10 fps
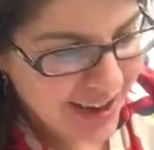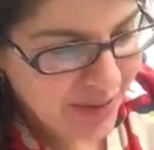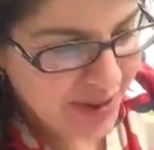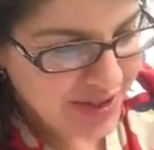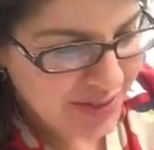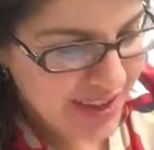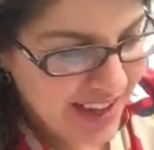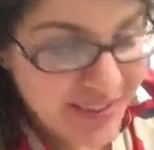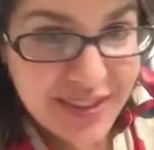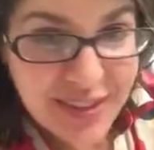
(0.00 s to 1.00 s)
What do we
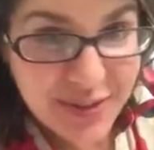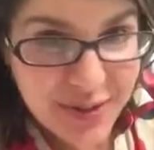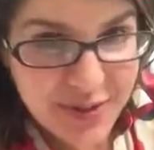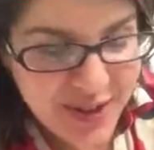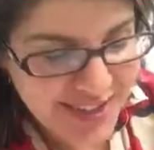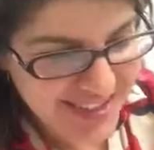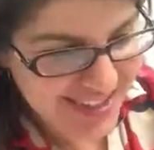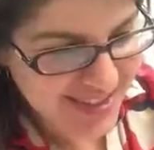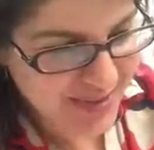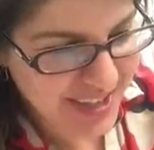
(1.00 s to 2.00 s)
have in store for us
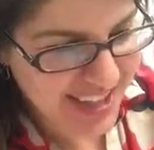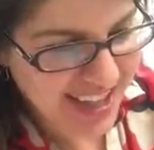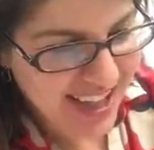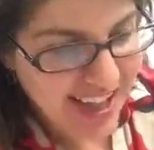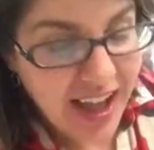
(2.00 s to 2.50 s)
this week?